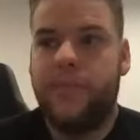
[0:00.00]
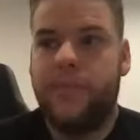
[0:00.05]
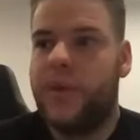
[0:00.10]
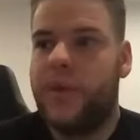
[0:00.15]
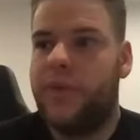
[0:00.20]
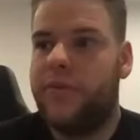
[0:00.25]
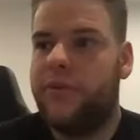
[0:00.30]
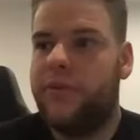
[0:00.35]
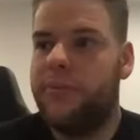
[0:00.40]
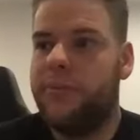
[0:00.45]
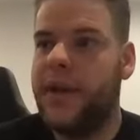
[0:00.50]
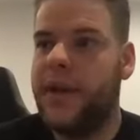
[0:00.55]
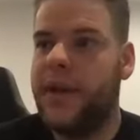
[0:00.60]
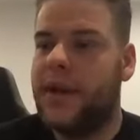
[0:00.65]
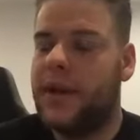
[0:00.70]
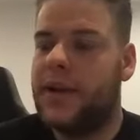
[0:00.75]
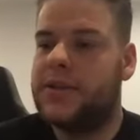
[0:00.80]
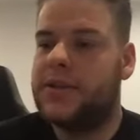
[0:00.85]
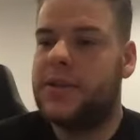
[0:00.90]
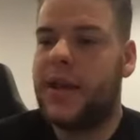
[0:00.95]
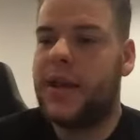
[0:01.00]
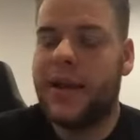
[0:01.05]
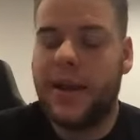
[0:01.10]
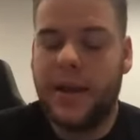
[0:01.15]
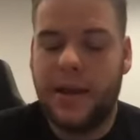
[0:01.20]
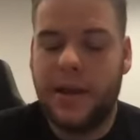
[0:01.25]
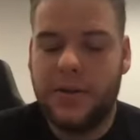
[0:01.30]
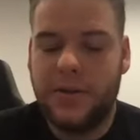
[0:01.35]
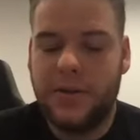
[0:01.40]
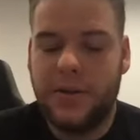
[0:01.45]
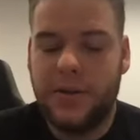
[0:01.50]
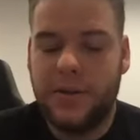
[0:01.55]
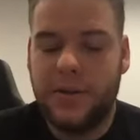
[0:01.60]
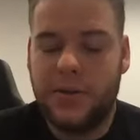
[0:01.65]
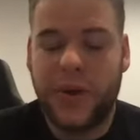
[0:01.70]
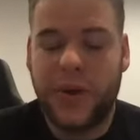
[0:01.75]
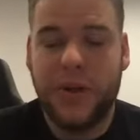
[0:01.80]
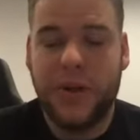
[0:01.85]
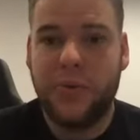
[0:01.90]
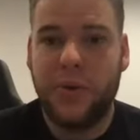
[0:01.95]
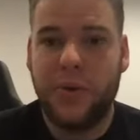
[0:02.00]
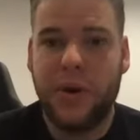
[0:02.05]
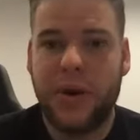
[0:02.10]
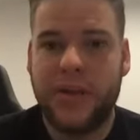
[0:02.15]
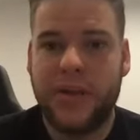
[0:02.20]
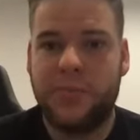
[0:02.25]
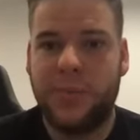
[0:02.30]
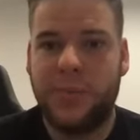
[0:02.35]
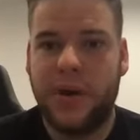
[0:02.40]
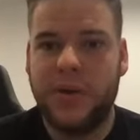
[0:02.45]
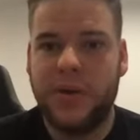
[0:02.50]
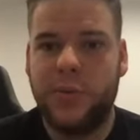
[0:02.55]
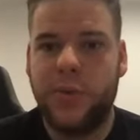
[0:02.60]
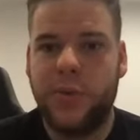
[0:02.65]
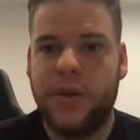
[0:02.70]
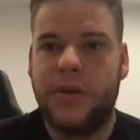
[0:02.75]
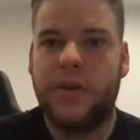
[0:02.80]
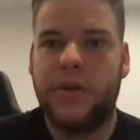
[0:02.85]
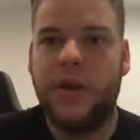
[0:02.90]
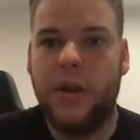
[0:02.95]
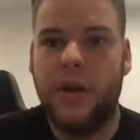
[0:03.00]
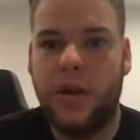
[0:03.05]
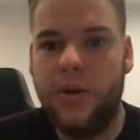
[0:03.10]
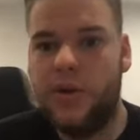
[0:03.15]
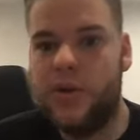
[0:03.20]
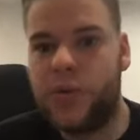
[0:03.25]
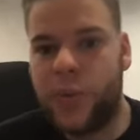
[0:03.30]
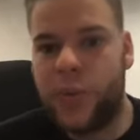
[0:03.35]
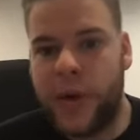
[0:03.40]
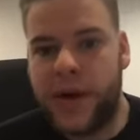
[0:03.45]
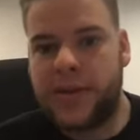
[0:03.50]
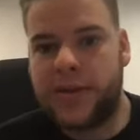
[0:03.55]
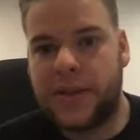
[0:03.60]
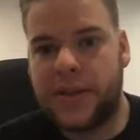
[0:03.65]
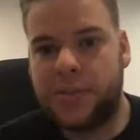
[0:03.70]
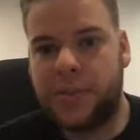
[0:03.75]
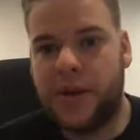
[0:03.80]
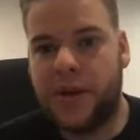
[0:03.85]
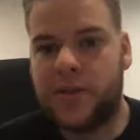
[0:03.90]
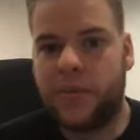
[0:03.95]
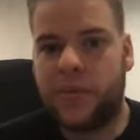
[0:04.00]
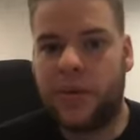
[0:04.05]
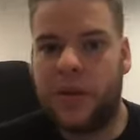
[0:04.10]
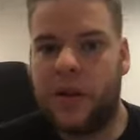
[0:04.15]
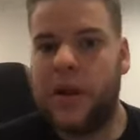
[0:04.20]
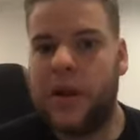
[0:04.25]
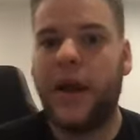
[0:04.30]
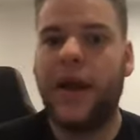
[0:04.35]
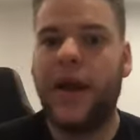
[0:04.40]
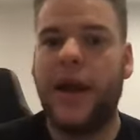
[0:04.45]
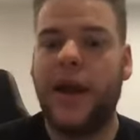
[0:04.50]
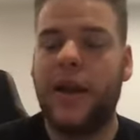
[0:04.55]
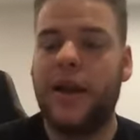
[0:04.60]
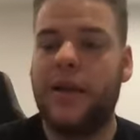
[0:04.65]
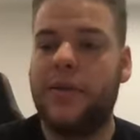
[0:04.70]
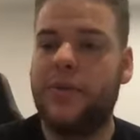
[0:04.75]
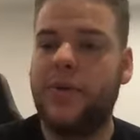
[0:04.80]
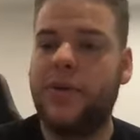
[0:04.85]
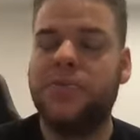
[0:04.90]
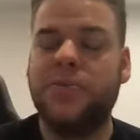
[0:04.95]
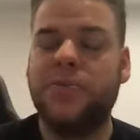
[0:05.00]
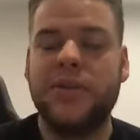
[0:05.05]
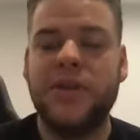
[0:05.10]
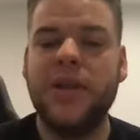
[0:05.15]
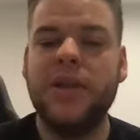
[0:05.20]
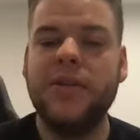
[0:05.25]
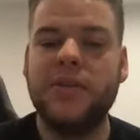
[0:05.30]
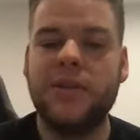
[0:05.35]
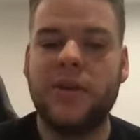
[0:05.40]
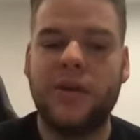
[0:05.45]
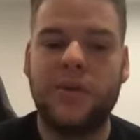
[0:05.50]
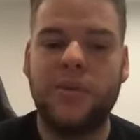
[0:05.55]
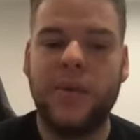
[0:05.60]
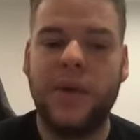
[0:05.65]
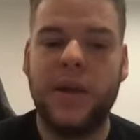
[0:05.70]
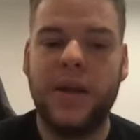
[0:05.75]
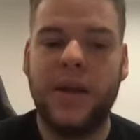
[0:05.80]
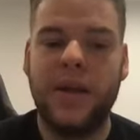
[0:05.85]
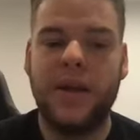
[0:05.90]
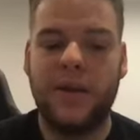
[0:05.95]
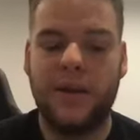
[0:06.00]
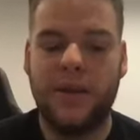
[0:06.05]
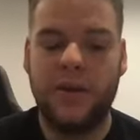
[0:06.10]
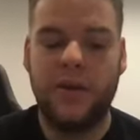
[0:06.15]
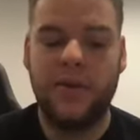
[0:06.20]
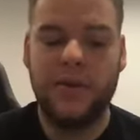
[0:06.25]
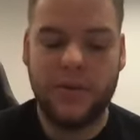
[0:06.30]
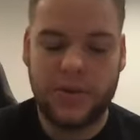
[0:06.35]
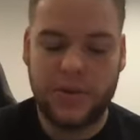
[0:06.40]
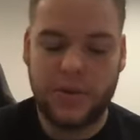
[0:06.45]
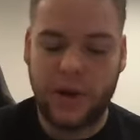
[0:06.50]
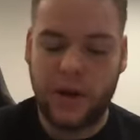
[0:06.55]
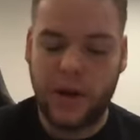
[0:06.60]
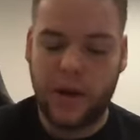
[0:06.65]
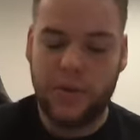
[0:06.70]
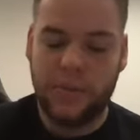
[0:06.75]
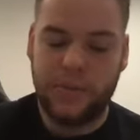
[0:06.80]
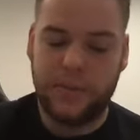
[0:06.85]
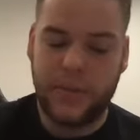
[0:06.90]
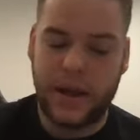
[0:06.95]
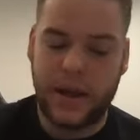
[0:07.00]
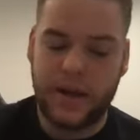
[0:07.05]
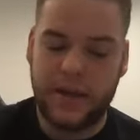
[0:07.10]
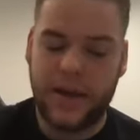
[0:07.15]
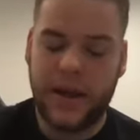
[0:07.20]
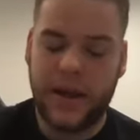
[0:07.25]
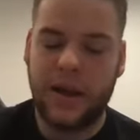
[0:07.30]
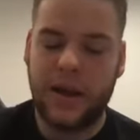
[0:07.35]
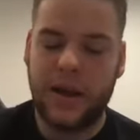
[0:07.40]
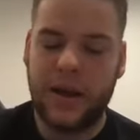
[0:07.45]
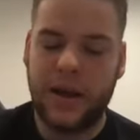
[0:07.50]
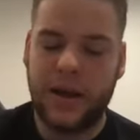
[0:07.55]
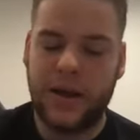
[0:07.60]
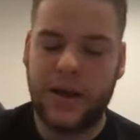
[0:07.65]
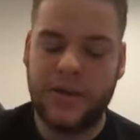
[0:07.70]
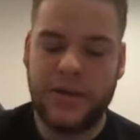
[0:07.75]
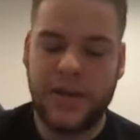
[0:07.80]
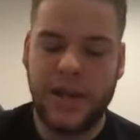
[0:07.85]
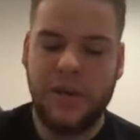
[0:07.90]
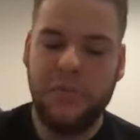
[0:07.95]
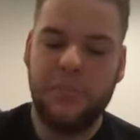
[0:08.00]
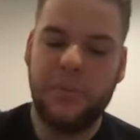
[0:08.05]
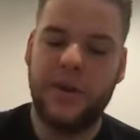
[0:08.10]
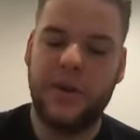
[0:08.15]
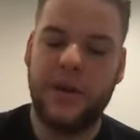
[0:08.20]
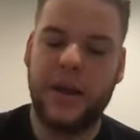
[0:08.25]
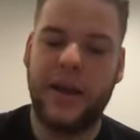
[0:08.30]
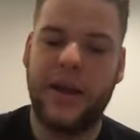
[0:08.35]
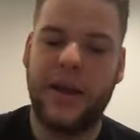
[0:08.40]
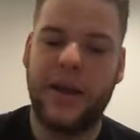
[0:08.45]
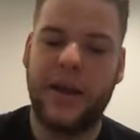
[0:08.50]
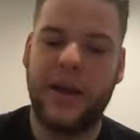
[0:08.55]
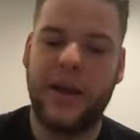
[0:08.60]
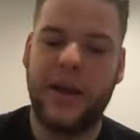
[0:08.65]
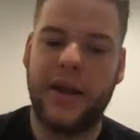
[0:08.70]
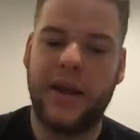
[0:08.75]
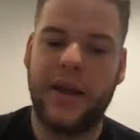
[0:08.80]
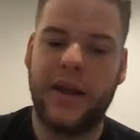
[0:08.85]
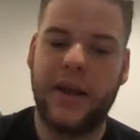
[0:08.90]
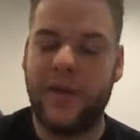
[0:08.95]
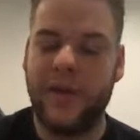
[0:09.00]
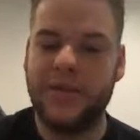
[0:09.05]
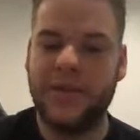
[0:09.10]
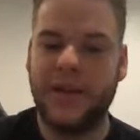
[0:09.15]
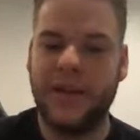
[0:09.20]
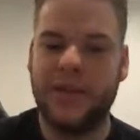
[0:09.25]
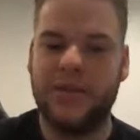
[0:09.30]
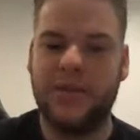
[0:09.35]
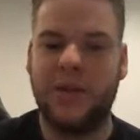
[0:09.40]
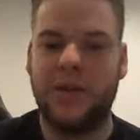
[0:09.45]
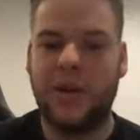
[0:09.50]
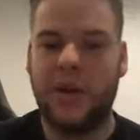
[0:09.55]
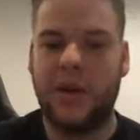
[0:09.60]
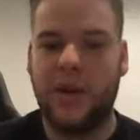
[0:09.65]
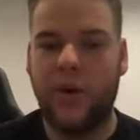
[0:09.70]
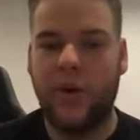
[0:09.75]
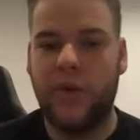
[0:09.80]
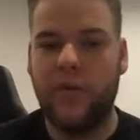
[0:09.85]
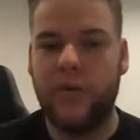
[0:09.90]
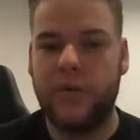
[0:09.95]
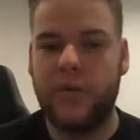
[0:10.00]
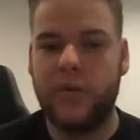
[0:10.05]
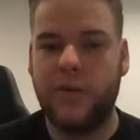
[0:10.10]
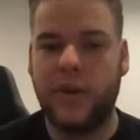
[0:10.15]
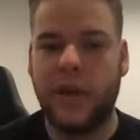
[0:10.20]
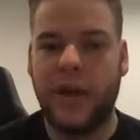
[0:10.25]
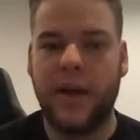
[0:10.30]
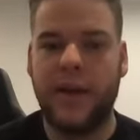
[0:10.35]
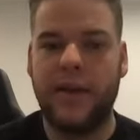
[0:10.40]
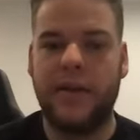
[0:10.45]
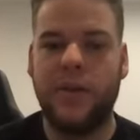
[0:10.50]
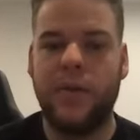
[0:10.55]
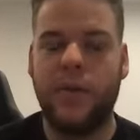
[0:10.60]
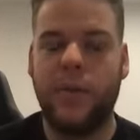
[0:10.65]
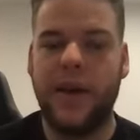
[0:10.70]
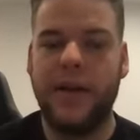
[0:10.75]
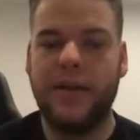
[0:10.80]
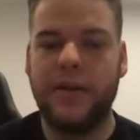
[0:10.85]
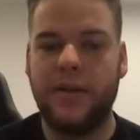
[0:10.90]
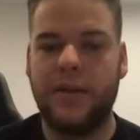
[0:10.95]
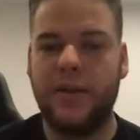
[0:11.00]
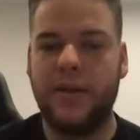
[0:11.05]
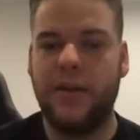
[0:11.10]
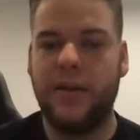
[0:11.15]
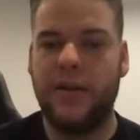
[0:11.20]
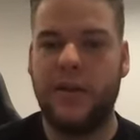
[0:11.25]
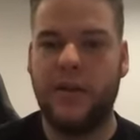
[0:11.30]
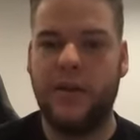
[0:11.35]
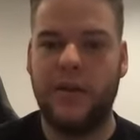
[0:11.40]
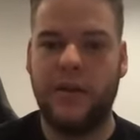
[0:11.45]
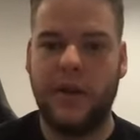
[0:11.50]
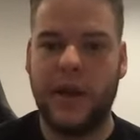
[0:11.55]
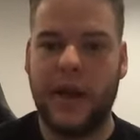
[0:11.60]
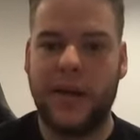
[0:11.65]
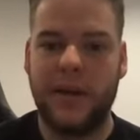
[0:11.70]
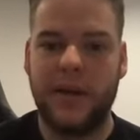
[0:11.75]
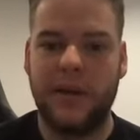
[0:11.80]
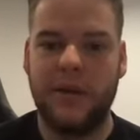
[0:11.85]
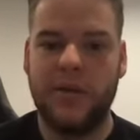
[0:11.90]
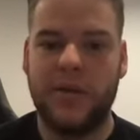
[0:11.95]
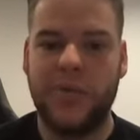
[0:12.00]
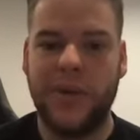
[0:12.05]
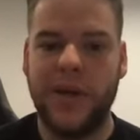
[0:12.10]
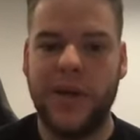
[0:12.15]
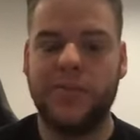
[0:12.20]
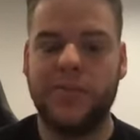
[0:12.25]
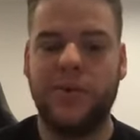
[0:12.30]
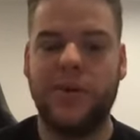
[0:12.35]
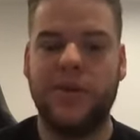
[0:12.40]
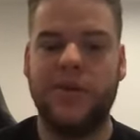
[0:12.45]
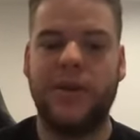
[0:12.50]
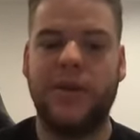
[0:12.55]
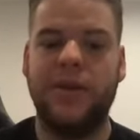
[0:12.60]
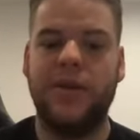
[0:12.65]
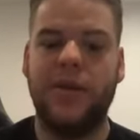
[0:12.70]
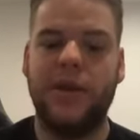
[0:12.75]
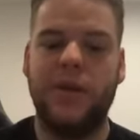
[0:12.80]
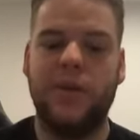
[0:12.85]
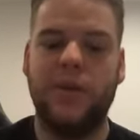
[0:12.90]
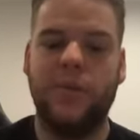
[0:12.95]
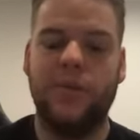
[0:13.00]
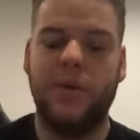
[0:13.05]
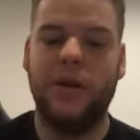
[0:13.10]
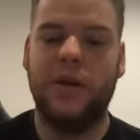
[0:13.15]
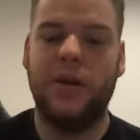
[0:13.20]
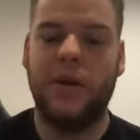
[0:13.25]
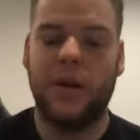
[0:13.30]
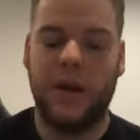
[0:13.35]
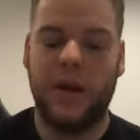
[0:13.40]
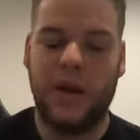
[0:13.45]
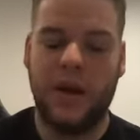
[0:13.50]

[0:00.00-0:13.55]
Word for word: For me, it's like try to work as much with loose weights as possible. Like those machines are really good to start up, like get in shape, but like eventually go over to like the weight, like the loose weights, because then you will